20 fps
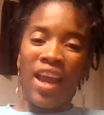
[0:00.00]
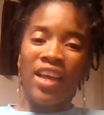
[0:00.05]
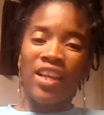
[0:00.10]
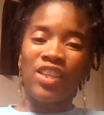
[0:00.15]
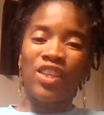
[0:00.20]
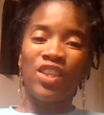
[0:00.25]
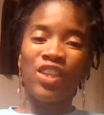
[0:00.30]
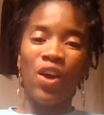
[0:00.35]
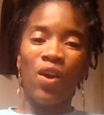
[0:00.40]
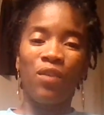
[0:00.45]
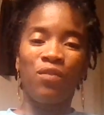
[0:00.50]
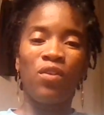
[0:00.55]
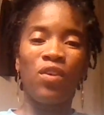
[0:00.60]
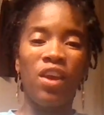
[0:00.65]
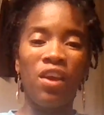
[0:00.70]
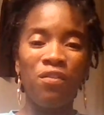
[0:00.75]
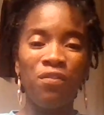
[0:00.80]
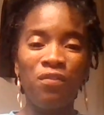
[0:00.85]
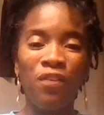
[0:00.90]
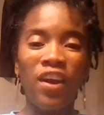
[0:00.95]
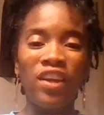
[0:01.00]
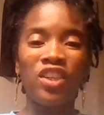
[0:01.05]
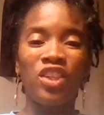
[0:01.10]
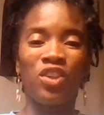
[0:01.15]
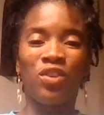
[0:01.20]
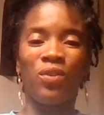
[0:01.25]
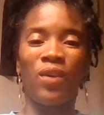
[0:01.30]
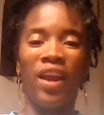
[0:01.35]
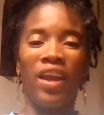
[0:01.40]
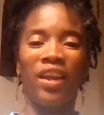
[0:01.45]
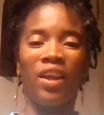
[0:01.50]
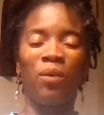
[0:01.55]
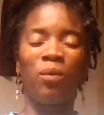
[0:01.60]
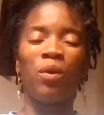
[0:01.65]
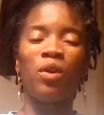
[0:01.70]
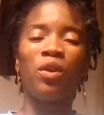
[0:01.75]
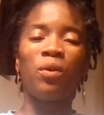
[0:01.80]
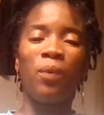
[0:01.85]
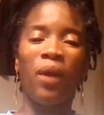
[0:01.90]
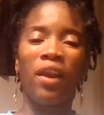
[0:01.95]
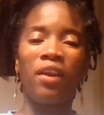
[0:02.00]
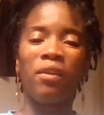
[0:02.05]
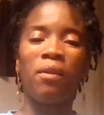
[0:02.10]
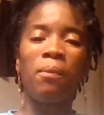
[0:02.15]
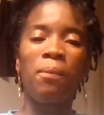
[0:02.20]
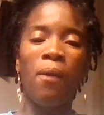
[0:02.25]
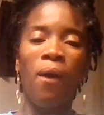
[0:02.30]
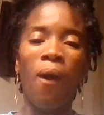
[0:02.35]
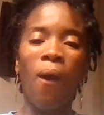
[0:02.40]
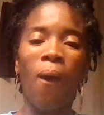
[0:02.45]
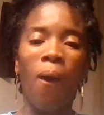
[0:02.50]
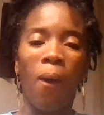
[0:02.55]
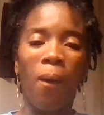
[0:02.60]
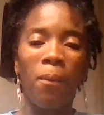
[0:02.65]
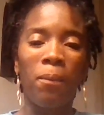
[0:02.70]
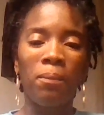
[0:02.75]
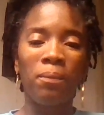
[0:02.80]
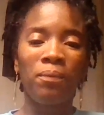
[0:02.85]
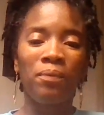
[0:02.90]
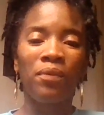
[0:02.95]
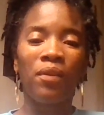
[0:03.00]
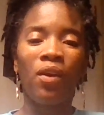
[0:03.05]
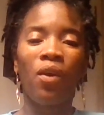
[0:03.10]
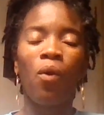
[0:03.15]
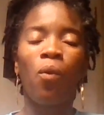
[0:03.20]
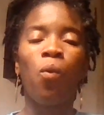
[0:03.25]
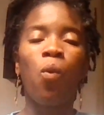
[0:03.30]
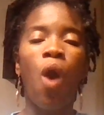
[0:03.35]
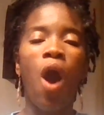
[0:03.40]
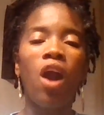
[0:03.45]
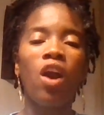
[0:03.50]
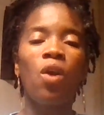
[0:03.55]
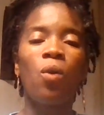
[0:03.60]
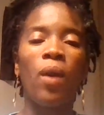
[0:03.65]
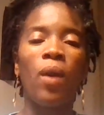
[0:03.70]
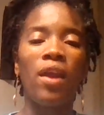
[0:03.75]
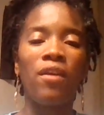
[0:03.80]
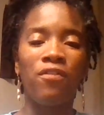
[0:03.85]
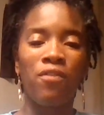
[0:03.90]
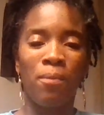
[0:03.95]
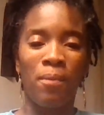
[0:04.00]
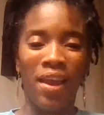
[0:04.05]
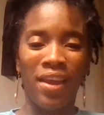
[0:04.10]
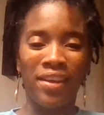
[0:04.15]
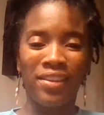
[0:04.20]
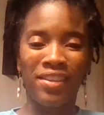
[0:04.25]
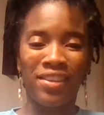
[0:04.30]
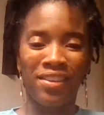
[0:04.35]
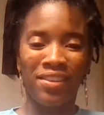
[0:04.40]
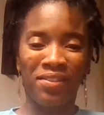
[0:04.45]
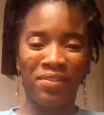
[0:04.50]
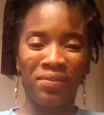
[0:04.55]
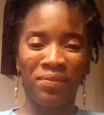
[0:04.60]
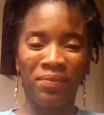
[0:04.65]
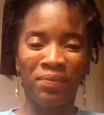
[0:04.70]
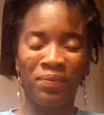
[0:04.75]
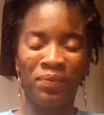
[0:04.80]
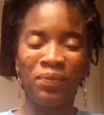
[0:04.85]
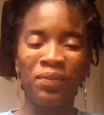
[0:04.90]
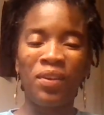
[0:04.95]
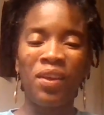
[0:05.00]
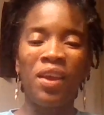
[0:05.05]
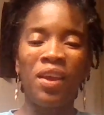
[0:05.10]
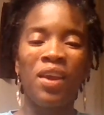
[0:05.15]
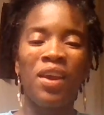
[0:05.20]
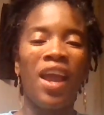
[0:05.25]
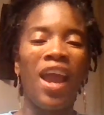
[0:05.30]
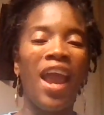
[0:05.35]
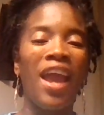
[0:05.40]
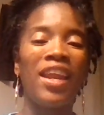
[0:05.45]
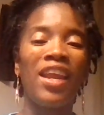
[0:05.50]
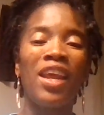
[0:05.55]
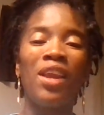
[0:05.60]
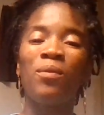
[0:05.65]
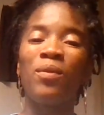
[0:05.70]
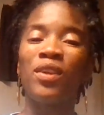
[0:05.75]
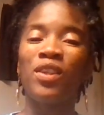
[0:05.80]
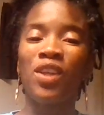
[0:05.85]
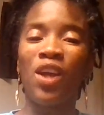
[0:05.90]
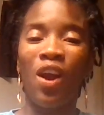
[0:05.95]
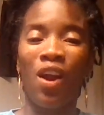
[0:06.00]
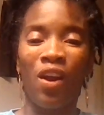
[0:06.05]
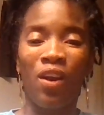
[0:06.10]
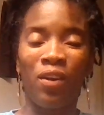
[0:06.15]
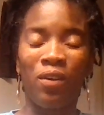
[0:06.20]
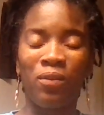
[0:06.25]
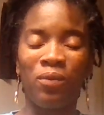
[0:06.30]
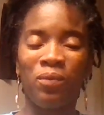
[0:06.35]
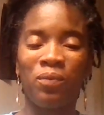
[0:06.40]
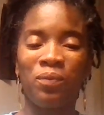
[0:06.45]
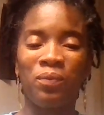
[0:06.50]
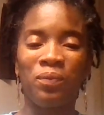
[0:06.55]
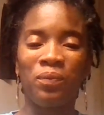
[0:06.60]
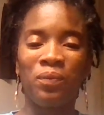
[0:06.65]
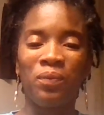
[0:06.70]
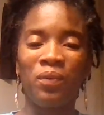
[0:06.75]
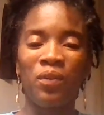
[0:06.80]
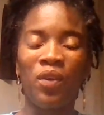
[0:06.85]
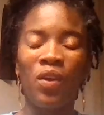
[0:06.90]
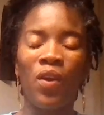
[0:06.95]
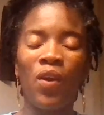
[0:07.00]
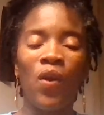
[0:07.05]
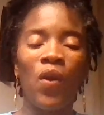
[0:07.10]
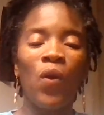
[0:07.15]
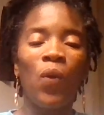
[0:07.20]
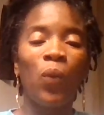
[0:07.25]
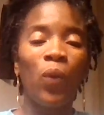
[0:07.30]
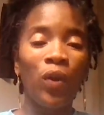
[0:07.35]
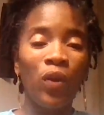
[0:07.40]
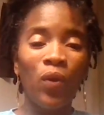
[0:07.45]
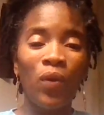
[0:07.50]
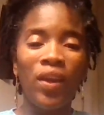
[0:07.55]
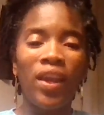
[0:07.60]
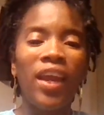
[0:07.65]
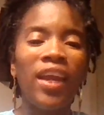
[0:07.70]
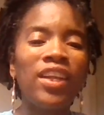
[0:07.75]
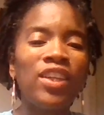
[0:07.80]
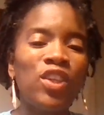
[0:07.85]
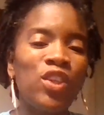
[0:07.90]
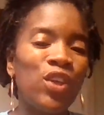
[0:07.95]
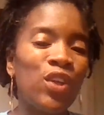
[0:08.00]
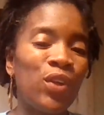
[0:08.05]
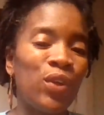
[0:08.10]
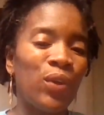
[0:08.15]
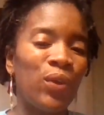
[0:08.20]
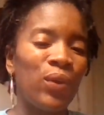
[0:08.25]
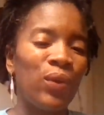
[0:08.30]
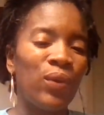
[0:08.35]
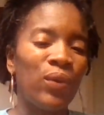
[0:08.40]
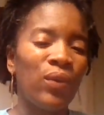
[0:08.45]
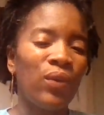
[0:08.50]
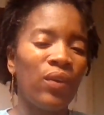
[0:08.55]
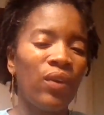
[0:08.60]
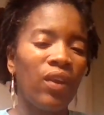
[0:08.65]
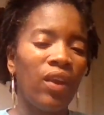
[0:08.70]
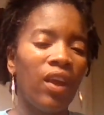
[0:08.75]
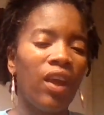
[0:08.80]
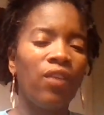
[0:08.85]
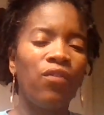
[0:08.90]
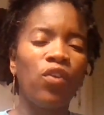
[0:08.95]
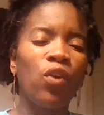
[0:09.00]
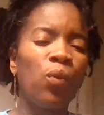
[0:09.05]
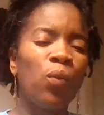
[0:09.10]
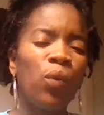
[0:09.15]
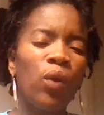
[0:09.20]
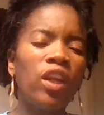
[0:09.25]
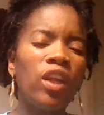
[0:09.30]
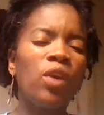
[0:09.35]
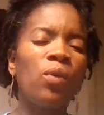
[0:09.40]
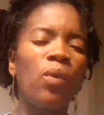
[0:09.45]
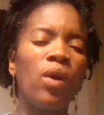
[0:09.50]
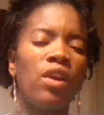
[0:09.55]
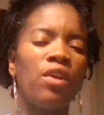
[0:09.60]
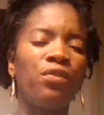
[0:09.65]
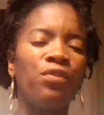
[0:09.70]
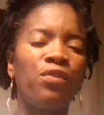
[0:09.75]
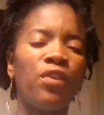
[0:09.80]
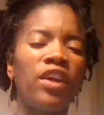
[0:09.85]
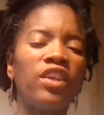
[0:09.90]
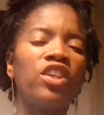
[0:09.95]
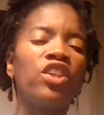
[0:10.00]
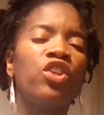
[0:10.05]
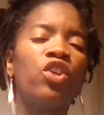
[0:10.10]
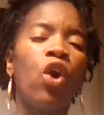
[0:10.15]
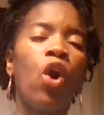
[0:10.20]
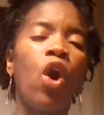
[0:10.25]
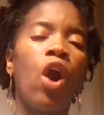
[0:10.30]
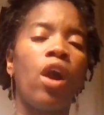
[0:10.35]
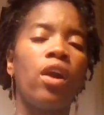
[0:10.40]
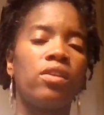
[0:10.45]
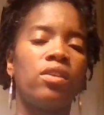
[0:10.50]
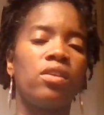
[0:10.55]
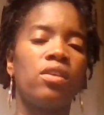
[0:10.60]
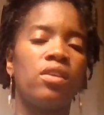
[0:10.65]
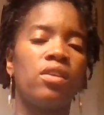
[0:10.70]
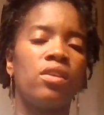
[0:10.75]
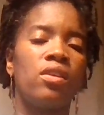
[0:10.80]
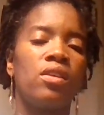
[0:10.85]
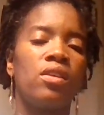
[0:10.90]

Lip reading: So if you get frustrated when you're writing the poem, walk away from it. And in return, what you can do, if you really want a fresh start